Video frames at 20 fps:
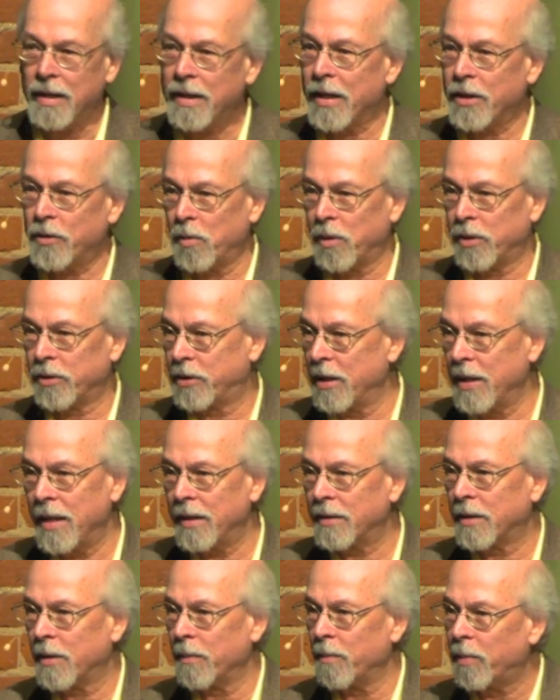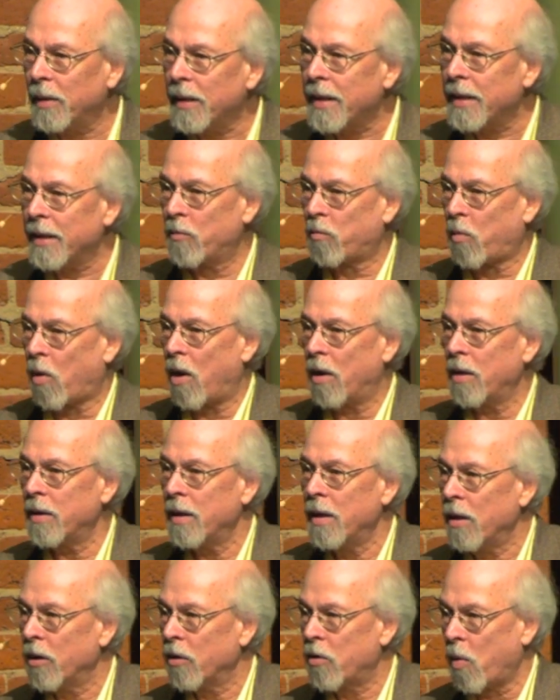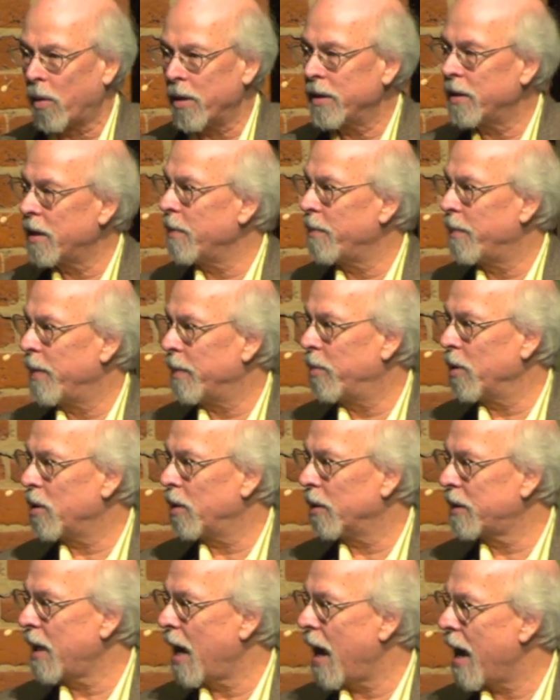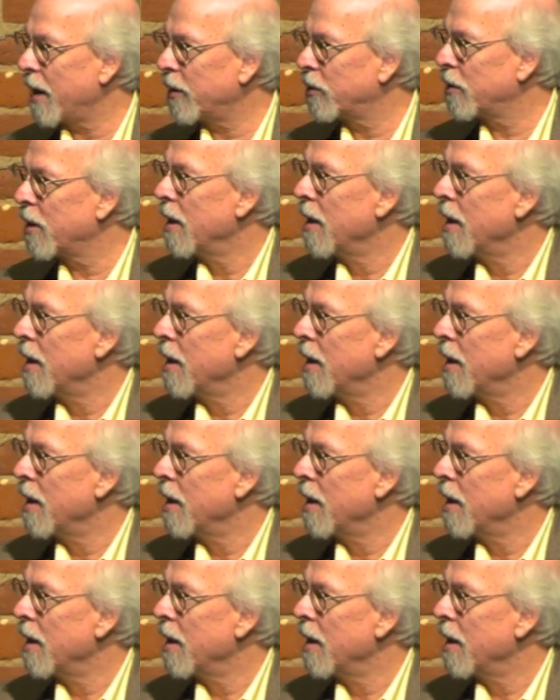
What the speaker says: and as we'll see, it's completely wrong according to the biblical text.